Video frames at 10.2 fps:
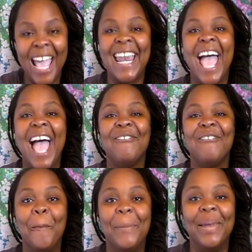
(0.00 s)
and have
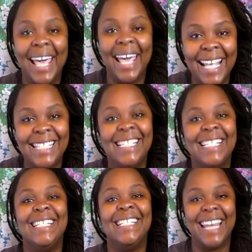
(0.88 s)
a blessed
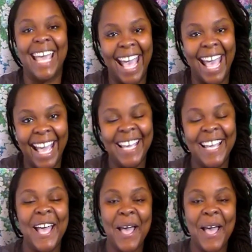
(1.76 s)
day.